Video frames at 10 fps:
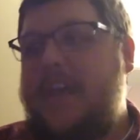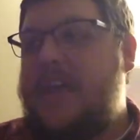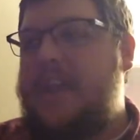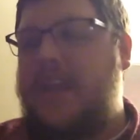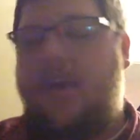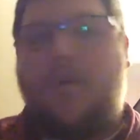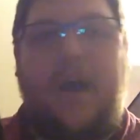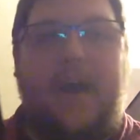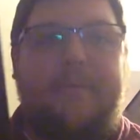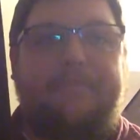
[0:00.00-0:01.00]
you know,
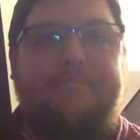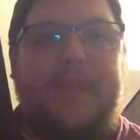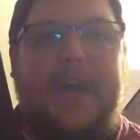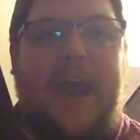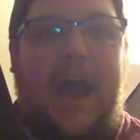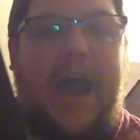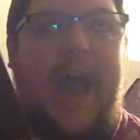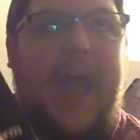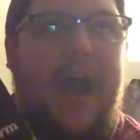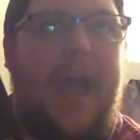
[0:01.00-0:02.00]

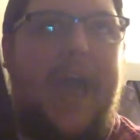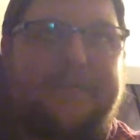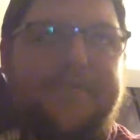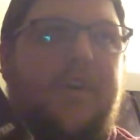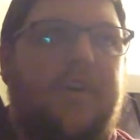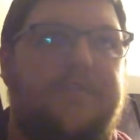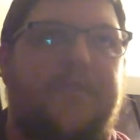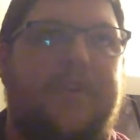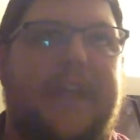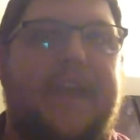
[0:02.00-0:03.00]
I have Songs
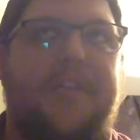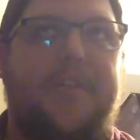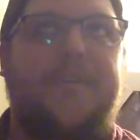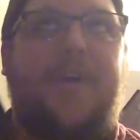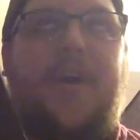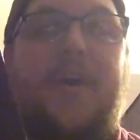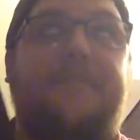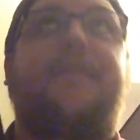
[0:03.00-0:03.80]
for a Tailor on